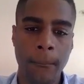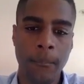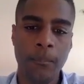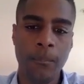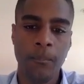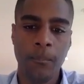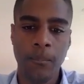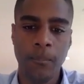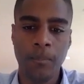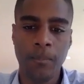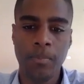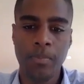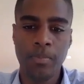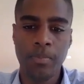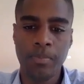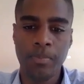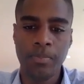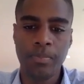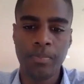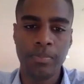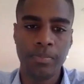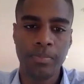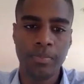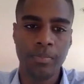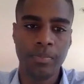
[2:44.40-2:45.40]

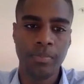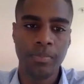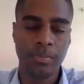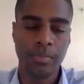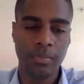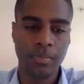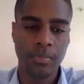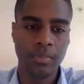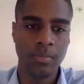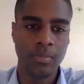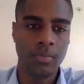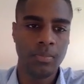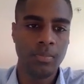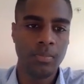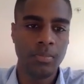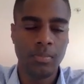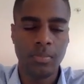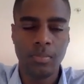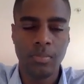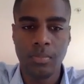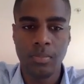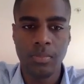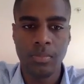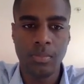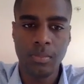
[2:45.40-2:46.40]

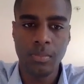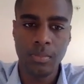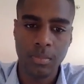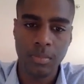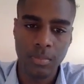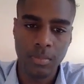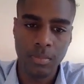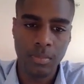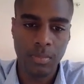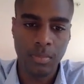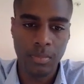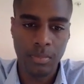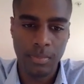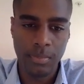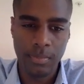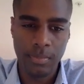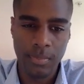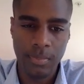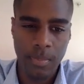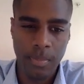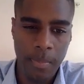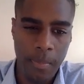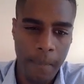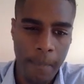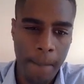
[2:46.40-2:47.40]

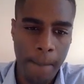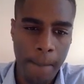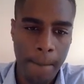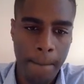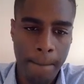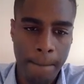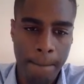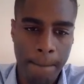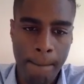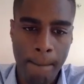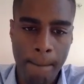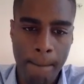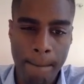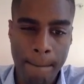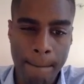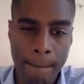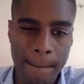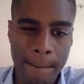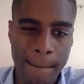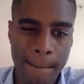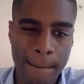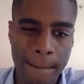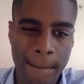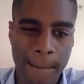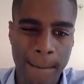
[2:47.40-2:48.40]

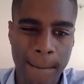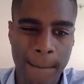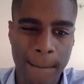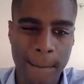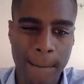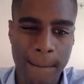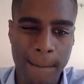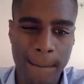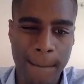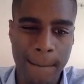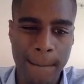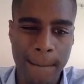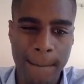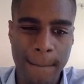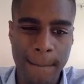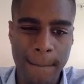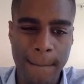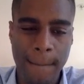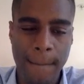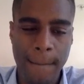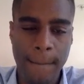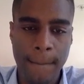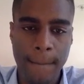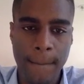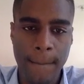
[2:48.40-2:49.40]

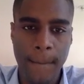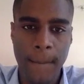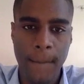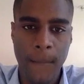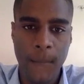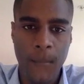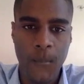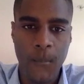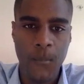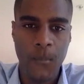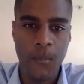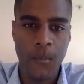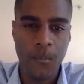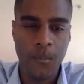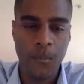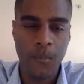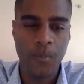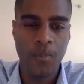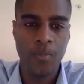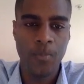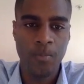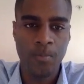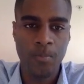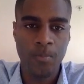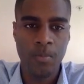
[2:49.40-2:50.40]

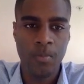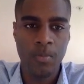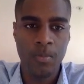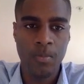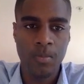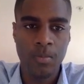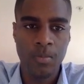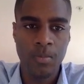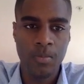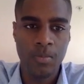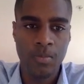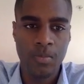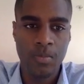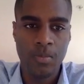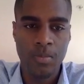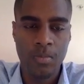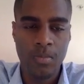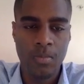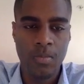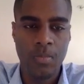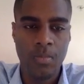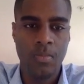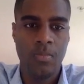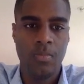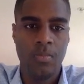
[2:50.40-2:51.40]

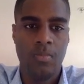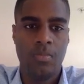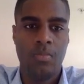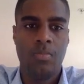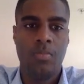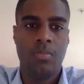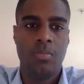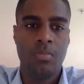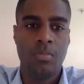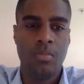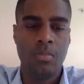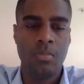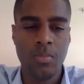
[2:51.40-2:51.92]
This person isn't speaking.